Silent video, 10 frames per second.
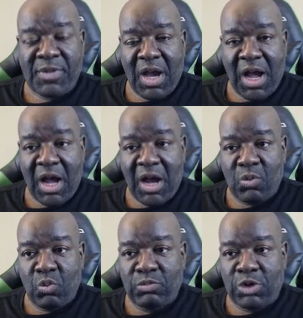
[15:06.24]
Uh,
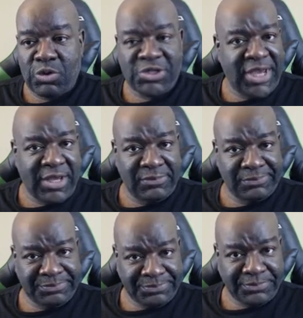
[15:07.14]
using
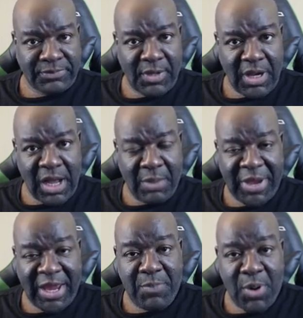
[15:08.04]
uh,
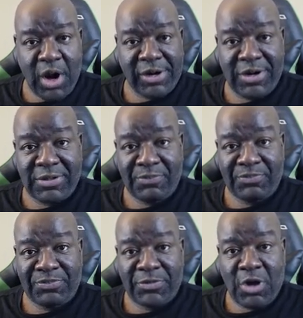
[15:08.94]
Penny Parker
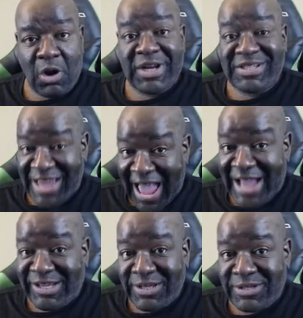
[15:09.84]
on
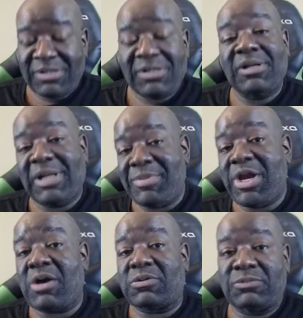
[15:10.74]
attack, let me
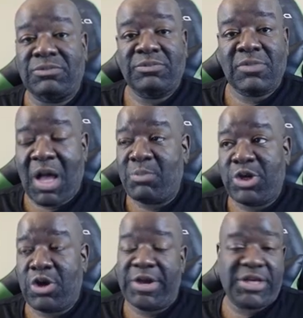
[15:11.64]
know. I'm
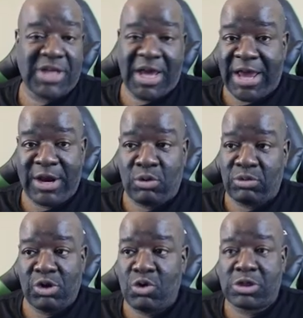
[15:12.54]
curious. I, I don't
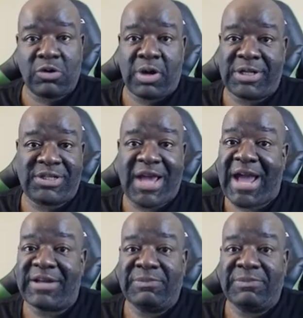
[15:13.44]
use her on attack.